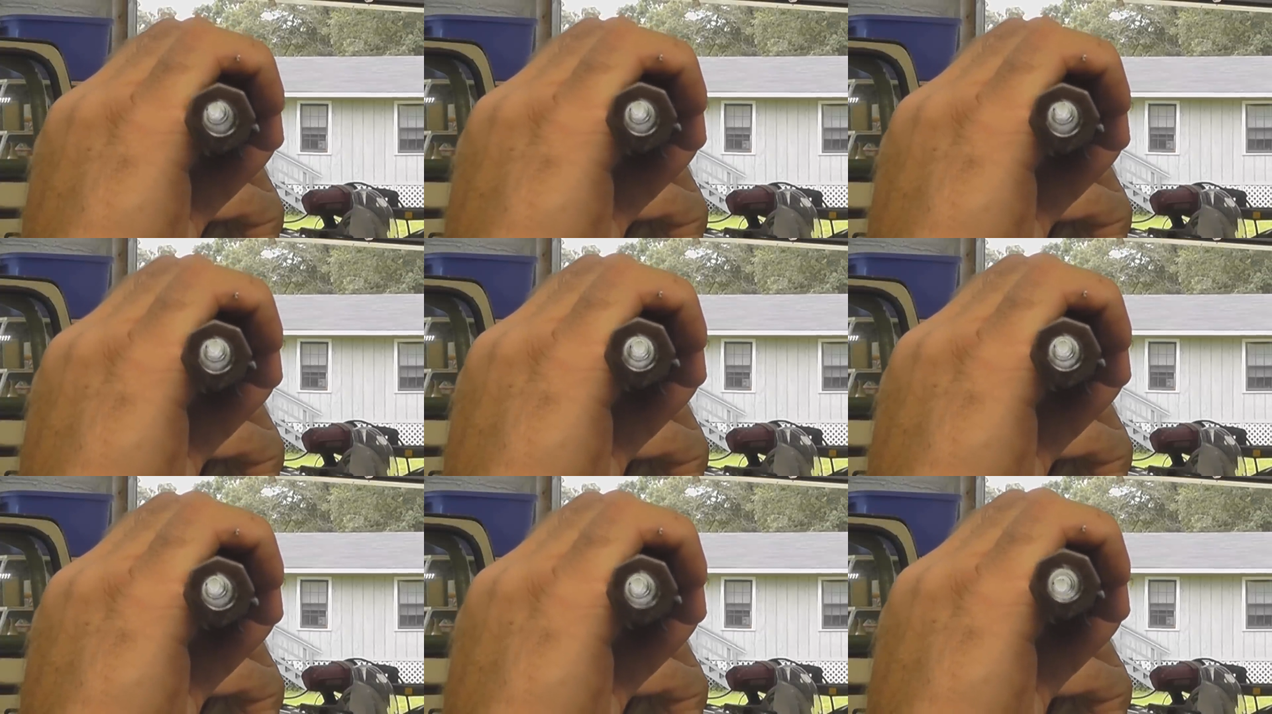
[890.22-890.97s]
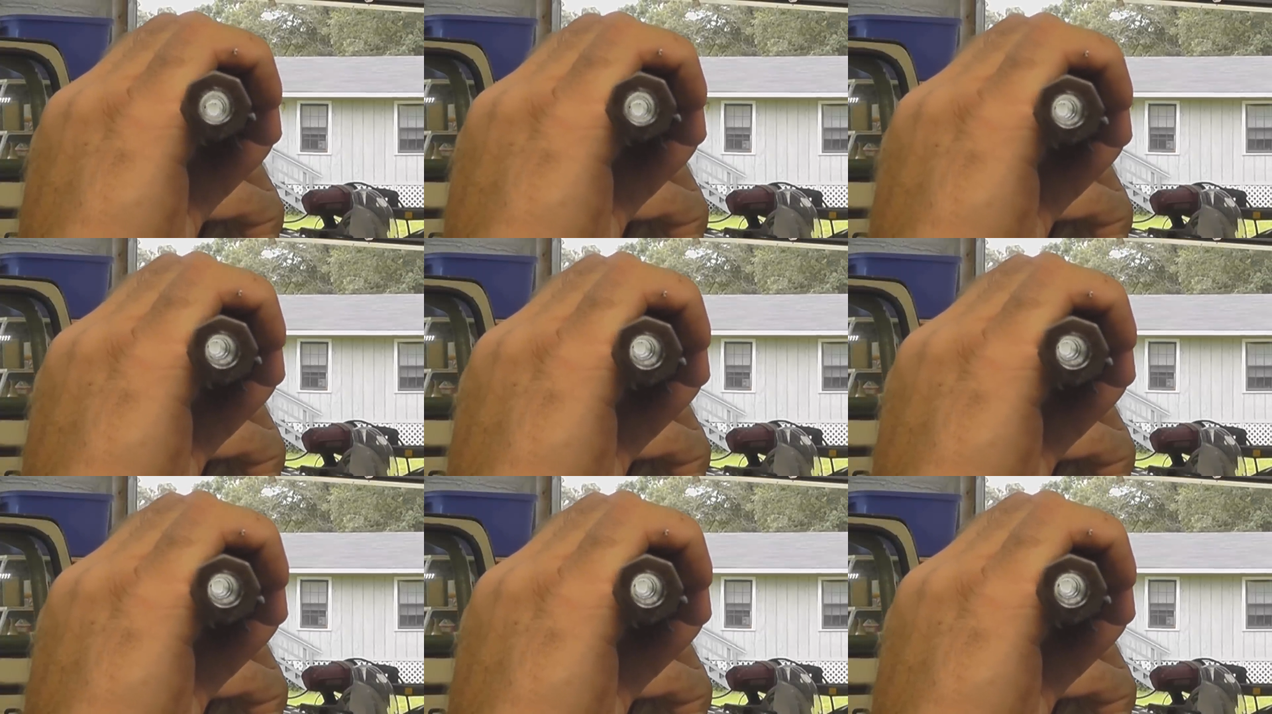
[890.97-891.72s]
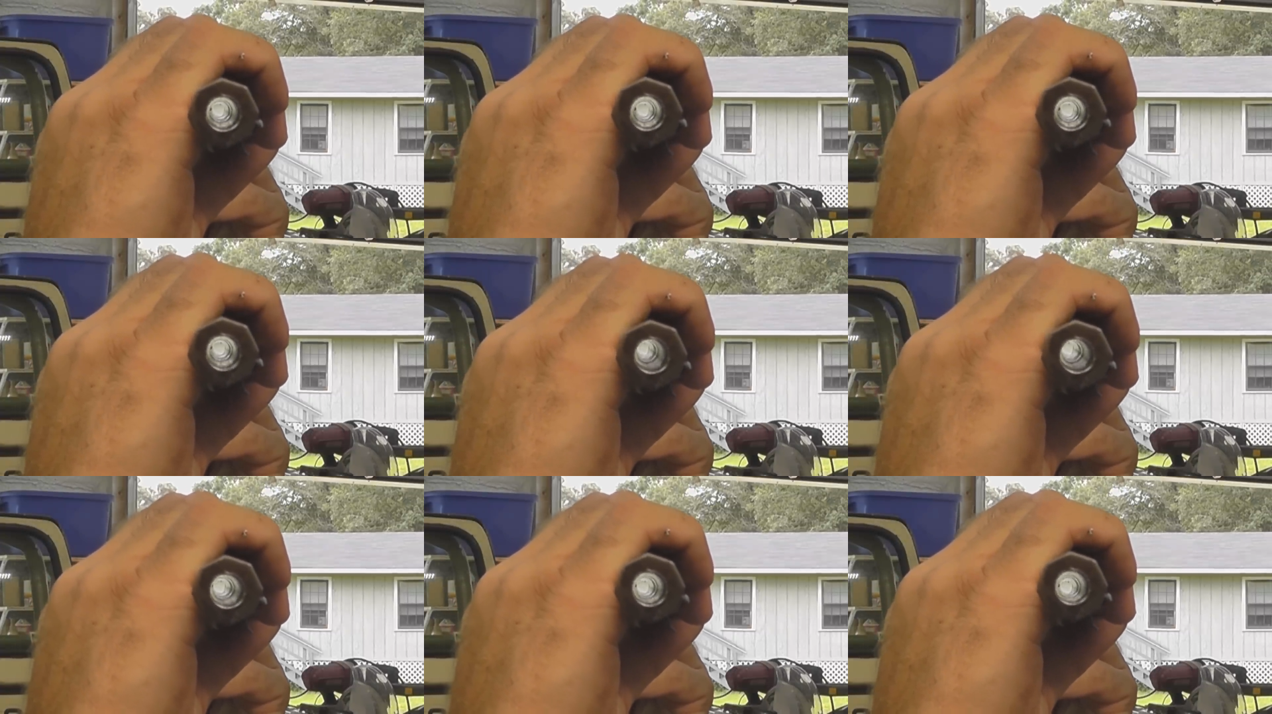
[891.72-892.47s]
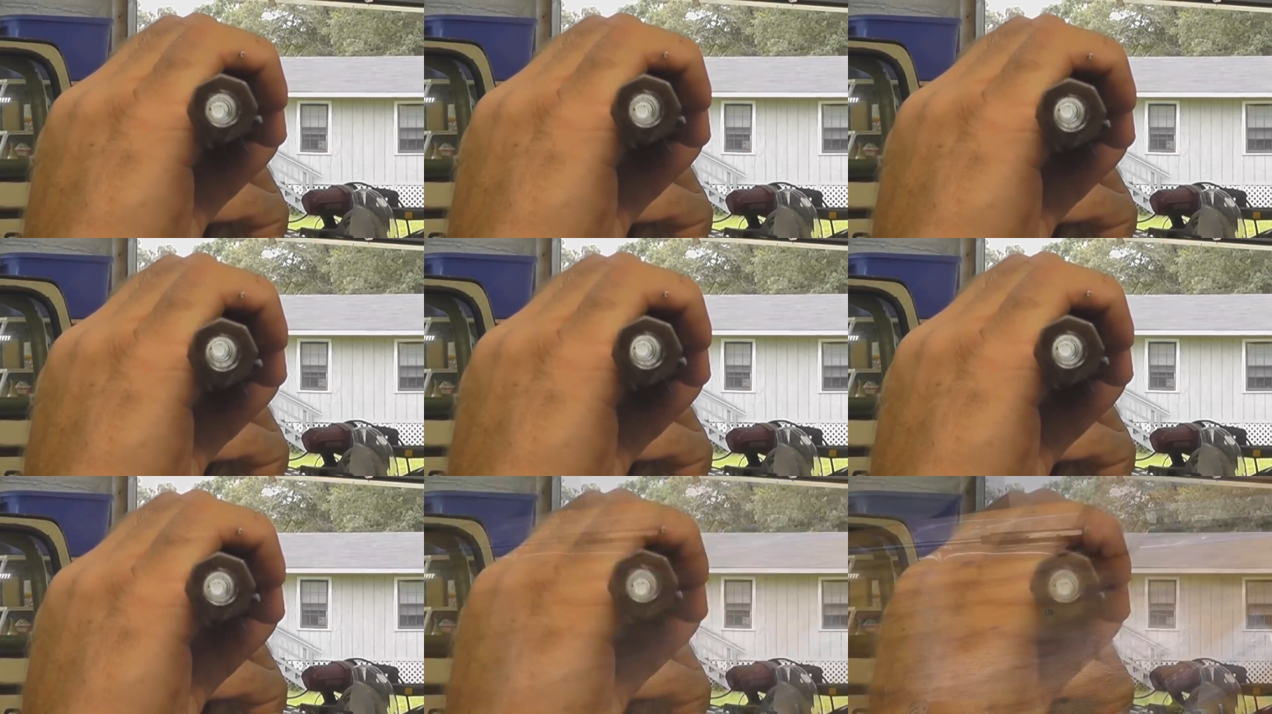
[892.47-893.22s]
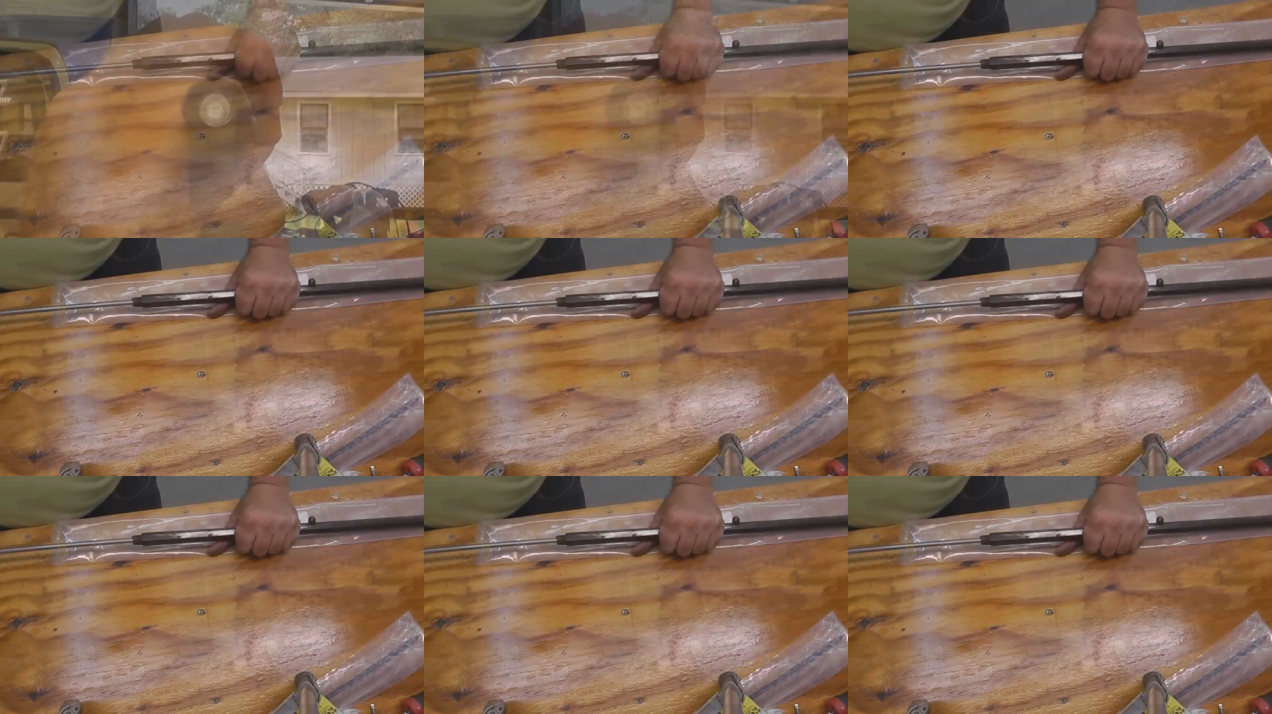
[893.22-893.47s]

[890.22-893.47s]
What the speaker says: [unreadable: no face in view]